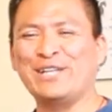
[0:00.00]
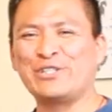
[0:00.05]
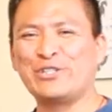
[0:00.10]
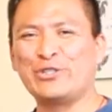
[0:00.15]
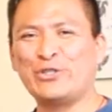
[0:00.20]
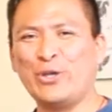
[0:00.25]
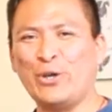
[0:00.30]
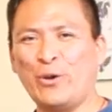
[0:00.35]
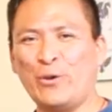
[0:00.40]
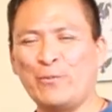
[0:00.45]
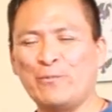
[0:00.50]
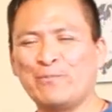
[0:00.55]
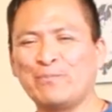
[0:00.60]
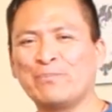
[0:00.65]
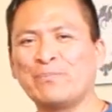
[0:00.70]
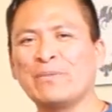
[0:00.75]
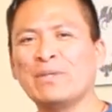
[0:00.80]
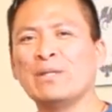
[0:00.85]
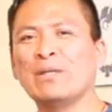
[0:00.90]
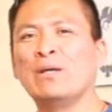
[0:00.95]
so
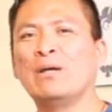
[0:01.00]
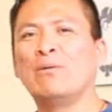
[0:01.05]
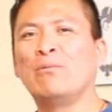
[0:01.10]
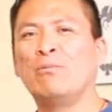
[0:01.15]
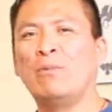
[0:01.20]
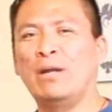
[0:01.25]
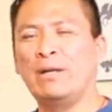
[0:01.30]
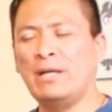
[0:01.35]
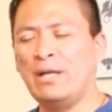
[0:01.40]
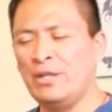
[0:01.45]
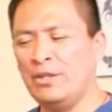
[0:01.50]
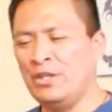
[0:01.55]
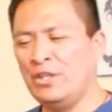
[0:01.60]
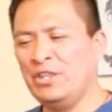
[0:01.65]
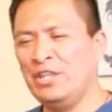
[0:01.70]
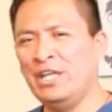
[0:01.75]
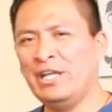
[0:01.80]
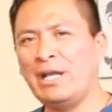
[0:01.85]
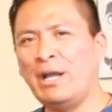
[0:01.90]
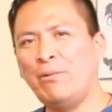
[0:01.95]
one other
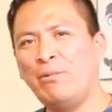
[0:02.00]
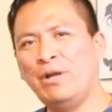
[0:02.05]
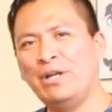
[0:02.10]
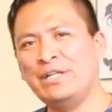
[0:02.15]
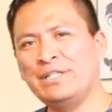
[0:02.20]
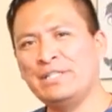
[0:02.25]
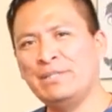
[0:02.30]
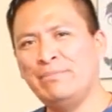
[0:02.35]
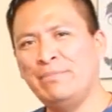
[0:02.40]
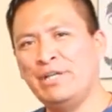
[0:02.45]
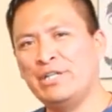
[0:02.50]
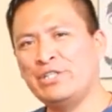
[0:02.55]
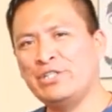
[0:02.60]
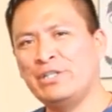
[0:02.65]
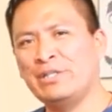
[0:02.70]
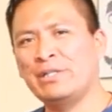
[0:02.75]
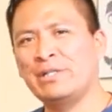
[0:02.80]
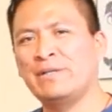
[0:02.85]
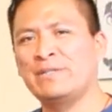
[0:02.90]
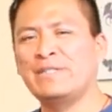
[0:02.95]
thing I wanted to
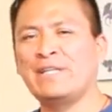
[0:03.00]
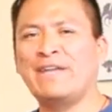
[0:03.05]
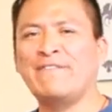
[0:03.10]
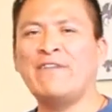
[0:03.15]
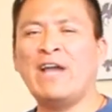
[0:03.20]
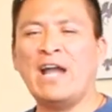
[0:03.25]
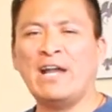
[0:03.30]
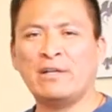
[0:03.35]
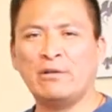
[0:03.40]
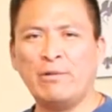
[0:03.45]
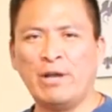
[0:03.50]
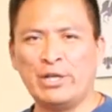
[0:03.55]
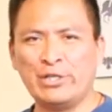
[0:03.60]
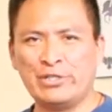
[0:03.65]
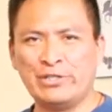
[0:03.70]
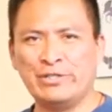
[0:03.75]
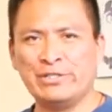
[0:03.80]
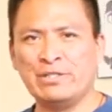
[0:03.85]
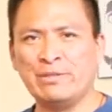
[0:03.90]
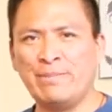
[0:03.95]
mention, because I've had
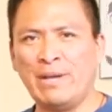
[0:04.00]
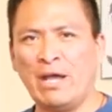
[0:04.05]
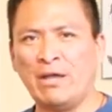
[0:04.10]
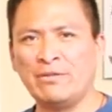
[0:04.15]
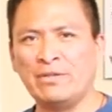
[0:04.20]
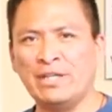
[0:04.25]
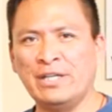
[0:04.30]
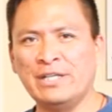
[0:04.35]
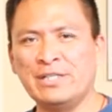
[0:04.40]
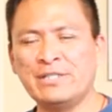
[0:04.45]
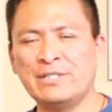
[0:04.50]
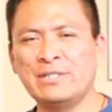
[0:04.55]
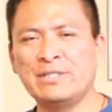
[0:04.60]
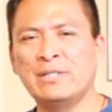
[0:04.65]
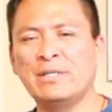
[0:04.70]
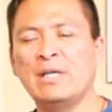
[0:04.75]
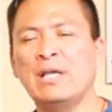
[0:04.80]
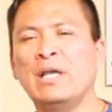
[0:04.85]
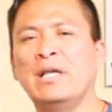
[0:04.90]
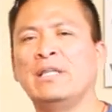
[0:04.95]
questions about this.
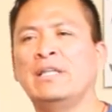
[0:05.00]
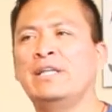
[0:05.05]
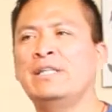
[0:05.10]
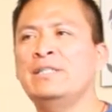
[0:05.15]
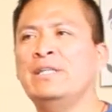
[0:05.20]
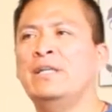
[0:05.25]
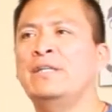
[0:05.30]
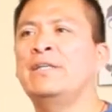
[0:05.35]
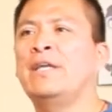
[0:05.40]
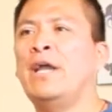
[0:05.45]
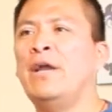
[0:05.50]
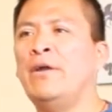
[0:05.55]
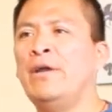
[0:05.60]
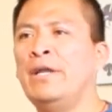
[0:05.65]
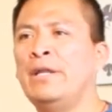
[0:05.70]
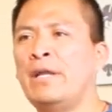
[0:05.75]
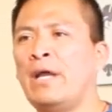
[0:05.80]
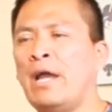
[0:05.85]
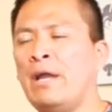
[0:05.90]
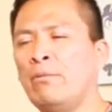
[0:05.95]
They said,
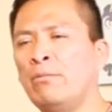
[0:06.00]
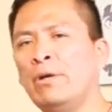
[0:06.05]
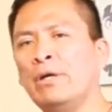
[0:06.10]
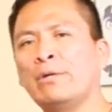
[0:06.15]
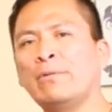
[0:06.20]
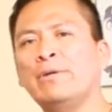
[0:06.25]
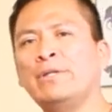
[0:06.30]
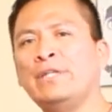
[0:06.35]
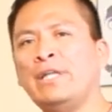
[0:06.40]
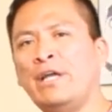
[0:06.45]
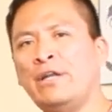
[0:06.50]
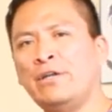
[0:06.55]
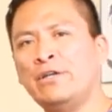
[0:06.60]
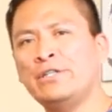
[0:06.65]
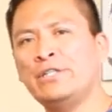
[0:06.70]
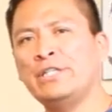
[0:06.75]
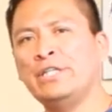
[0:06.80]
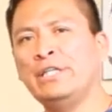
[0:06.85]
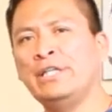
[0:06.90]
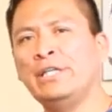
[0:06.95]
Garrett, I work with
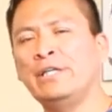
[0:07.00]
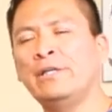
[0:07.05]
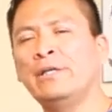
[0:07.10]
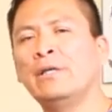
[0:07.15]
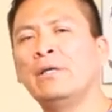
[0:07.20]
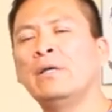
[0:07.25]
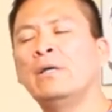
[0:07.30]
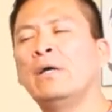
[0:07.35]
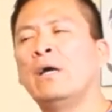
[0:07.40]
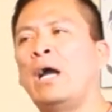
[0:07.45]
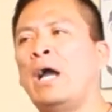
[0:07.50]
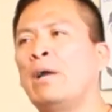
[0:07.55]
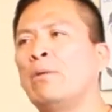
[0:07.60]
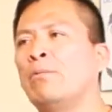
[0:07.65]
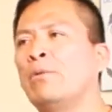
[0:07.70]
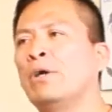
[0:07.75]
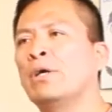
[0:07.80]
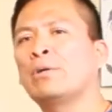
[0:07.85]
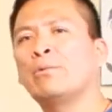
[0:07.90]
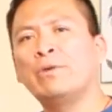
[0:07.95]
energy, I
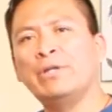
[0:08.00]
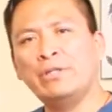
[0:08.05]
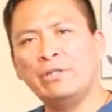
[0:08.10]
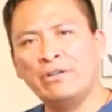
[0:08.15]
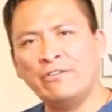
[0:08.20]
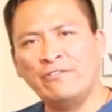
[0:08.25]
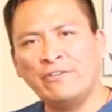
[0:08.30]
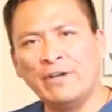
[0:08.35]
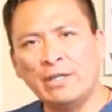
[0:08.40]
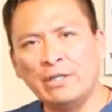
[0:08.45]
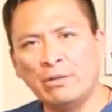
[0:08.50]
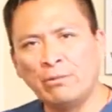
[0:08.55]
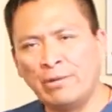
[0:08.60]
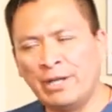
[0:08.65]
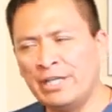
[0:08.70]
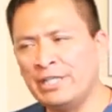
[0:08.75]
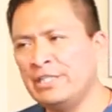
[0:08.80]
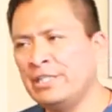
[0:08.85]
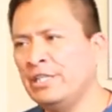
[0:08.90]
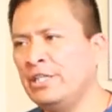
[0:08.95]
work with your
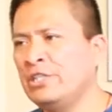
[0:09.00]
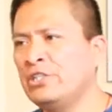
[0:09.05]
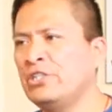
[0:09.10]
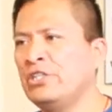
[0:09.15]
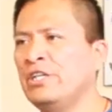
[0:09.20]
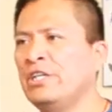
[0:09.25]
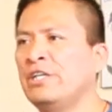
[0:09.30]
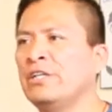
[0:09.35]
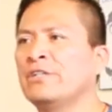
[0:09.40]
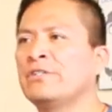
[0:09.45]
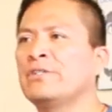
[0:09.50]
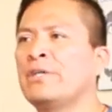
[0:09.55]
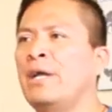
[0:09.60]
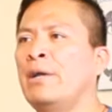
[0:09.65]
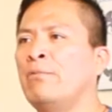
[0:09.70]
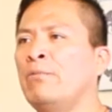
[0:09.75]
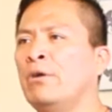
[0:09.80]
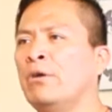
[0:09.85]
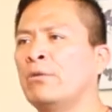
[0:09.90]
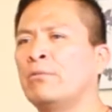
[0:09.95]
featherweight teachings, I
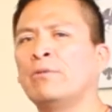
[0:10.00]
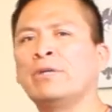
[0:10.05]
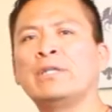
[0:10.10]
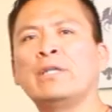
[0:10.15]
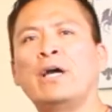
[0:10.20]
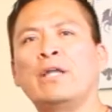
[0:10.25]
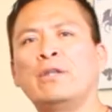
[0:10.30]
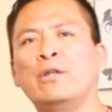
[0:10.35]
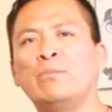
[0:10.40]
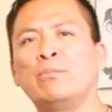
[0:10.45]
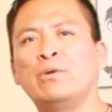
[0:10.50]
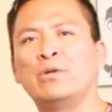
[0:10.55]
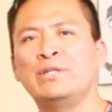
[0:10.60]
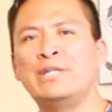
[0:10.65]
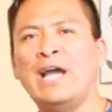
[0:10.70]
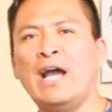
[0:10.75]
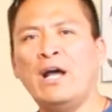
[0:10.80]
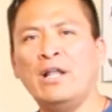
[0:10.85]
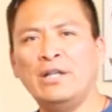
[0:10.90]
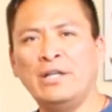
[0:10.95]
work with other
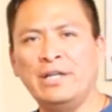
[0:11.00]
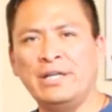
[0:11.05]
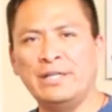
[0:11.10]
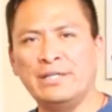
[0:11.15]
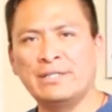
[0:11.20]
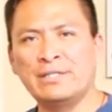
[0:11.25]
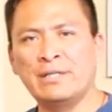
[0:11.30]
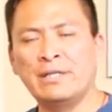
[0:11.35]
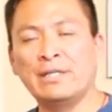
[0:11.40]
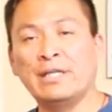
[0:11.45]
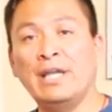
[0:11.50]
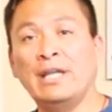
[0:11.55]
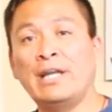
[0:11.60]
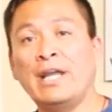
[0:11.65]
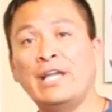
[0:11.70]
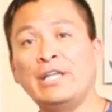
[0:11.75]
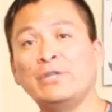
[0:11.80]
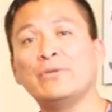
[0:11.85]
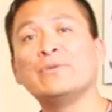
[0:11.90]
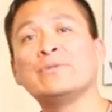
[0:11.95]
modalities. Can
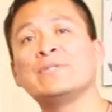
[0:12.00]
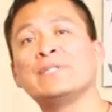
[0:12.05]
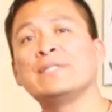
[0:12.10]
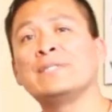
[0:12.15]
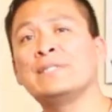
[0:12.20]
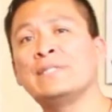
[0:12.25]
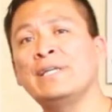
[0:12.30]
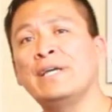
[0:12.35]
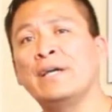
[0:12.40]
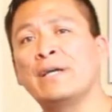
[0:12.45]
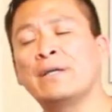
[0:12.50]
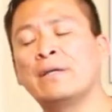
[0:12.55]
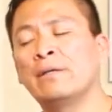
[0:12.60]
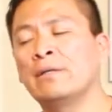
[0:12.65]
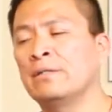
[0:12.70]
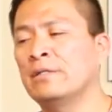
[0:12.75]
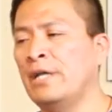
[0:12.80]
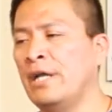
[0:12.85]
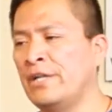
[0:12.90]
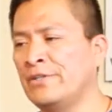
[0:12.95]
I use the stick?
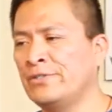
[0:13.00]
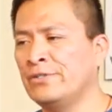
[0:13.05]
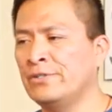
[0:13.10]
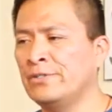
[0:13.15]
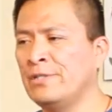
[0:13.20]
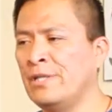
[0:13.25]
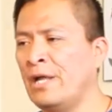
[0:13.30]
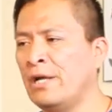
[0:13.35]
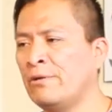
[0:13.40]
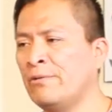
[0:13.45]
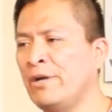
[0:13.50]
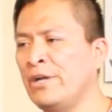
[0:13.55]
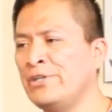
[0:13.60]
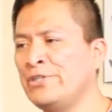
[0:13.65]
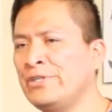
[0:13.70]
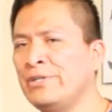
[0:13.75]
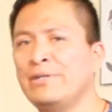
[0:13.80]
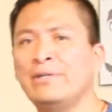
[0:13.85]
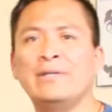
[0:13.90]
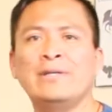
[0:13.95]
The answer to that
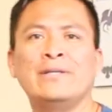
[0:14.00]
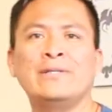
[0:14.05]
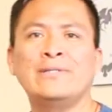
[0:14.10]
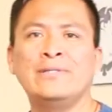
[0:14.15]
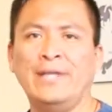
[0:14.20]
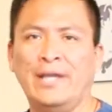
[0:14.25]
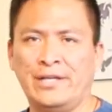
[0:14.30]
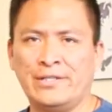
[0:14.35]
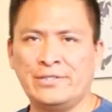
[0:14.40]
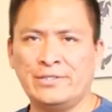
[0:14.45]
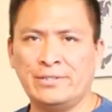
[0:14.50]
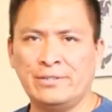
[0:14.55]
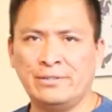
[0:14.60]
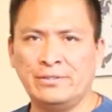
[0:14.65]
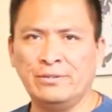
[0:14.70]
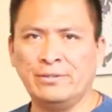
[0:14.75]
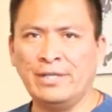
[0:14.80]
question is yes, you